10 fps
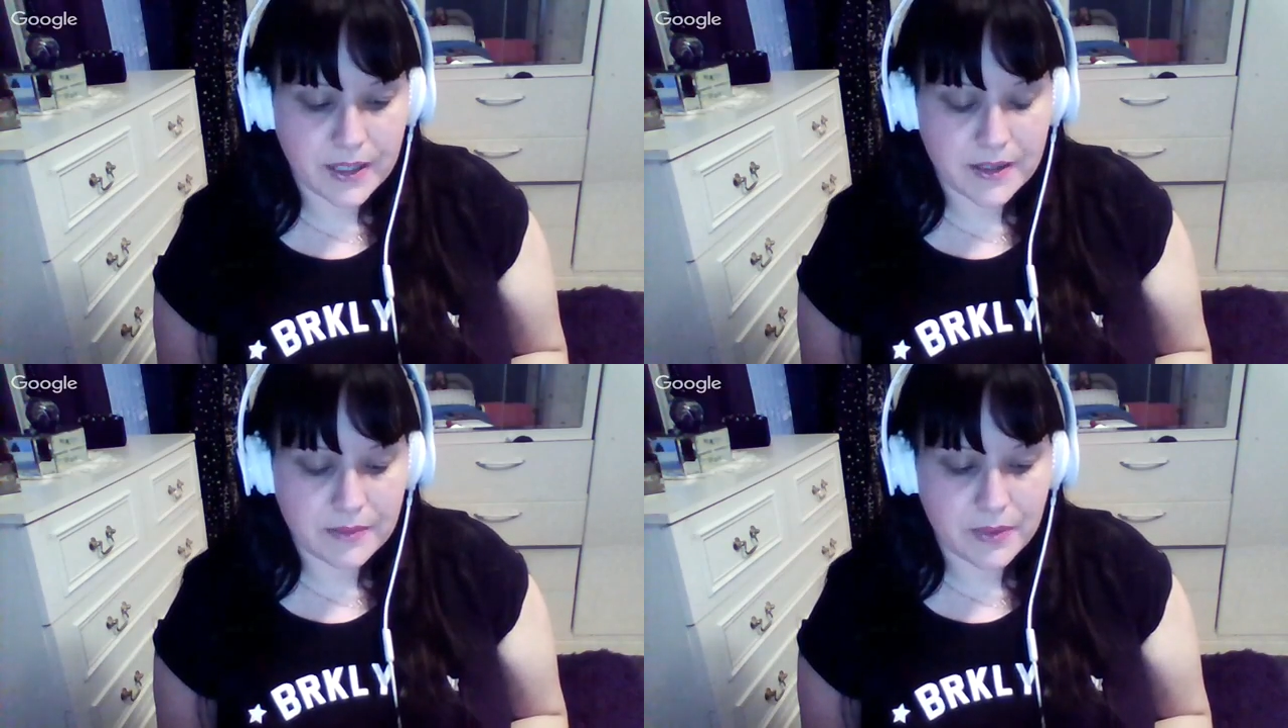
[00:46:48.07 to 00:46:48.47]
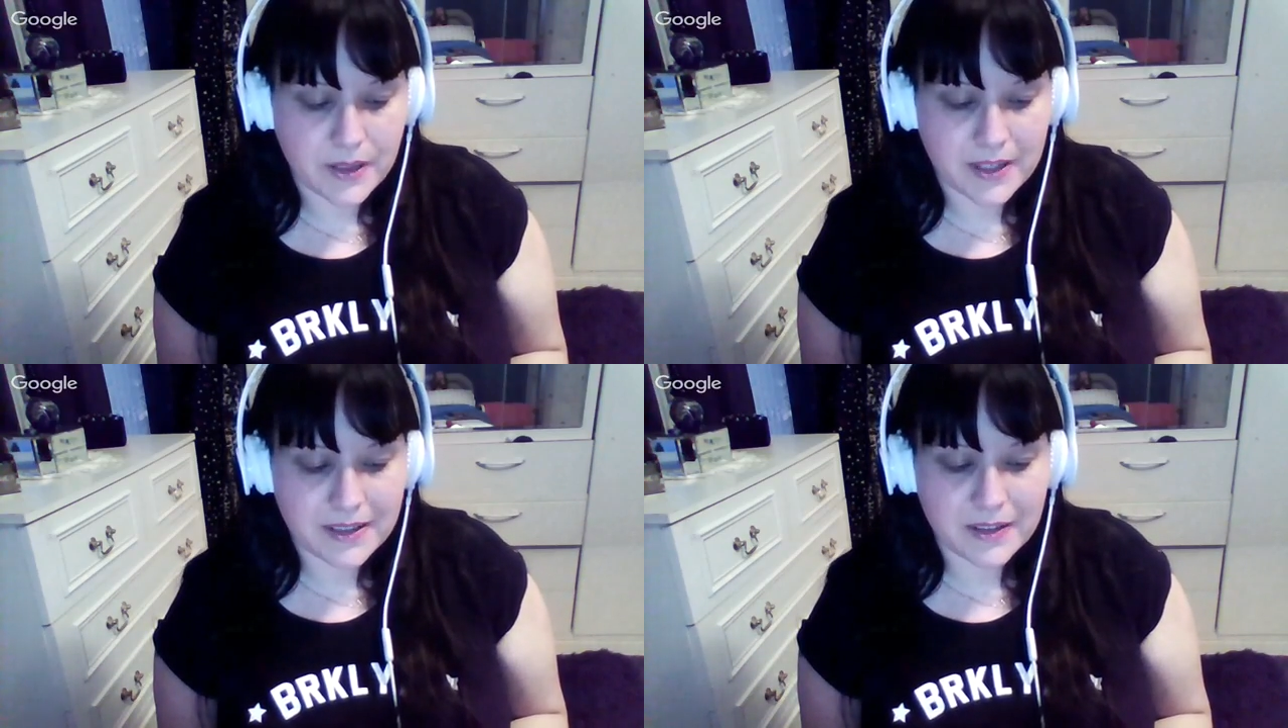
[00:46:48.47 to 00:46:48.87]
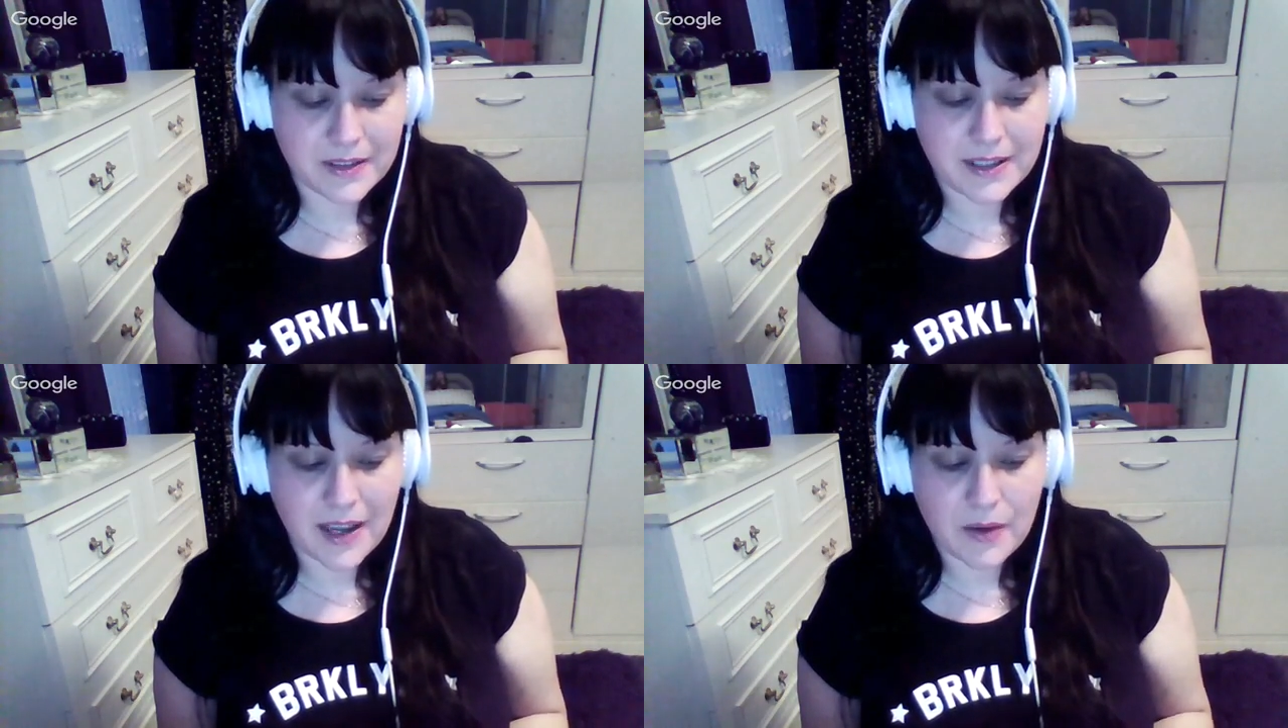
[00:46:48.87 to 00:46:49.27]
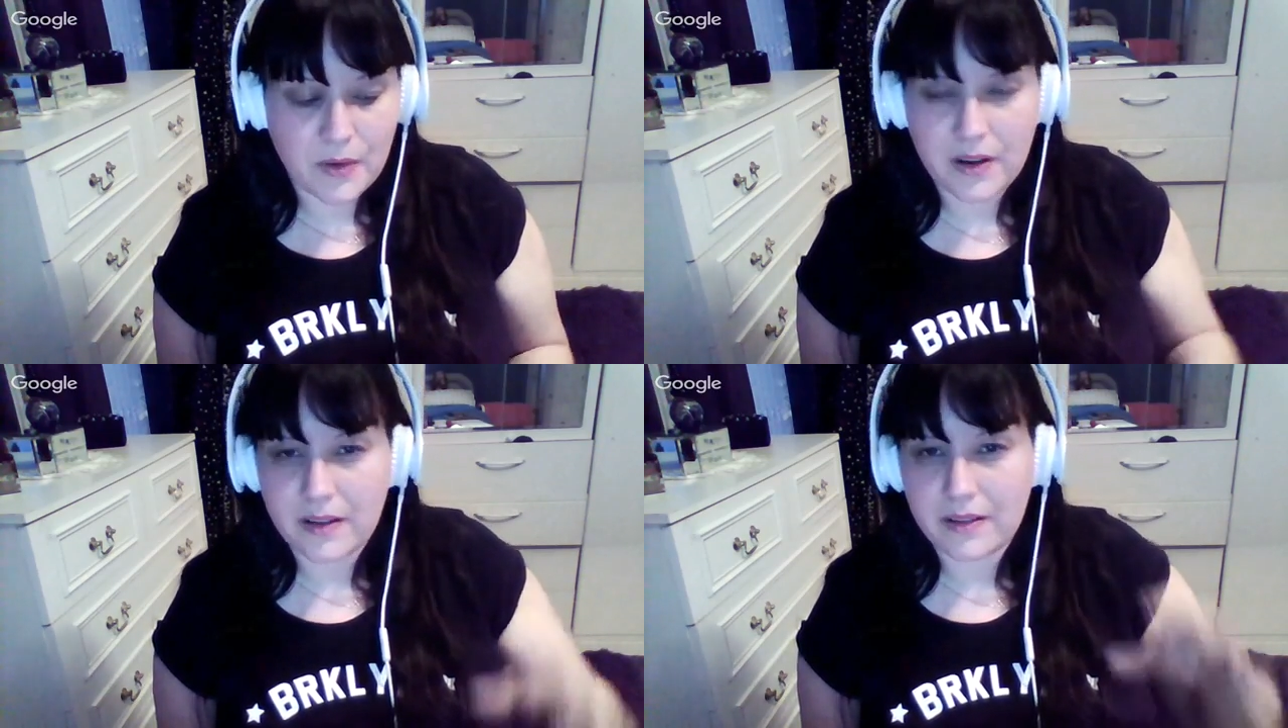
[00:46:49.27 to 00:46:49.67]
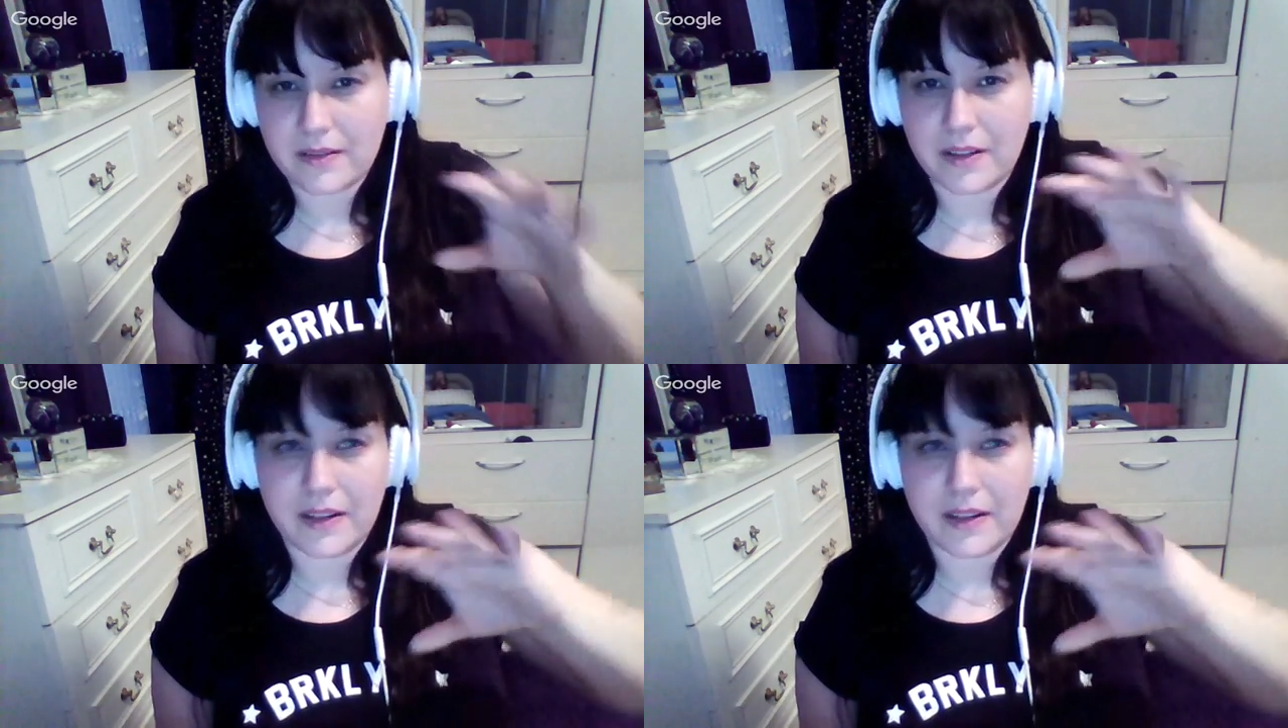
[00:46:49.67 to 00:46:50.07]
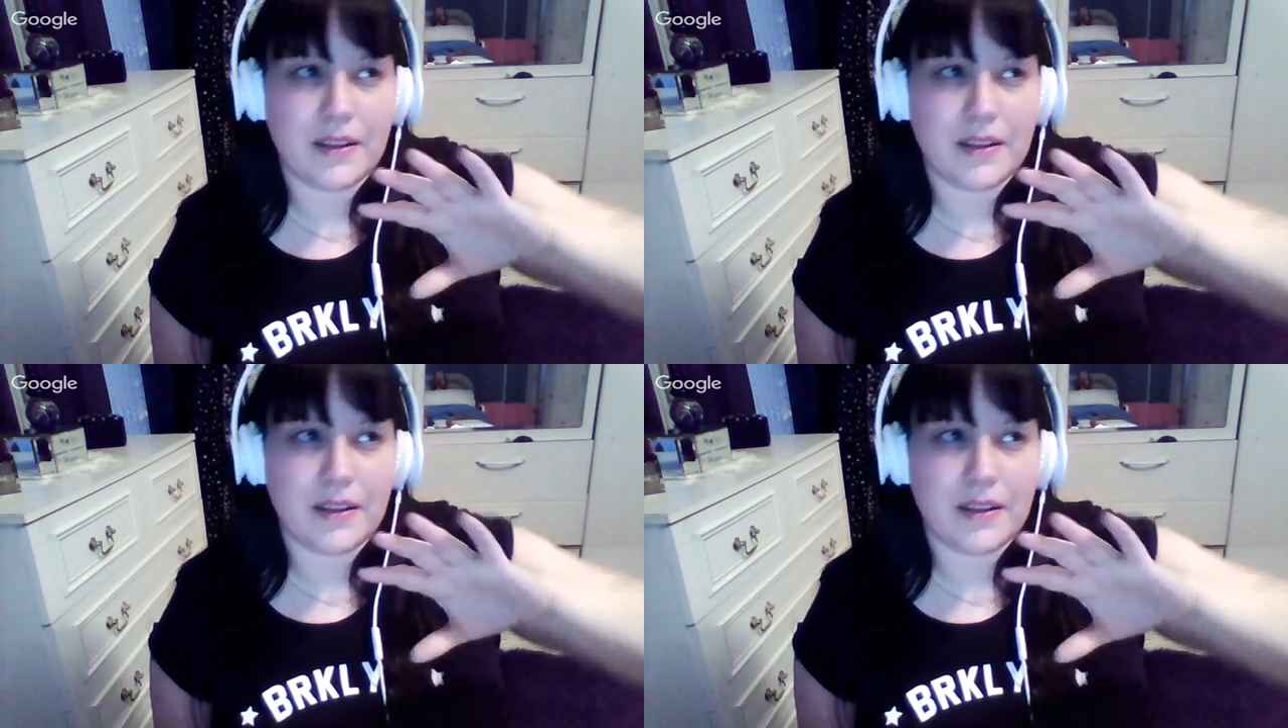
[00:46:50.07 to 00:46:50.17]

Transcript: but I don't care what like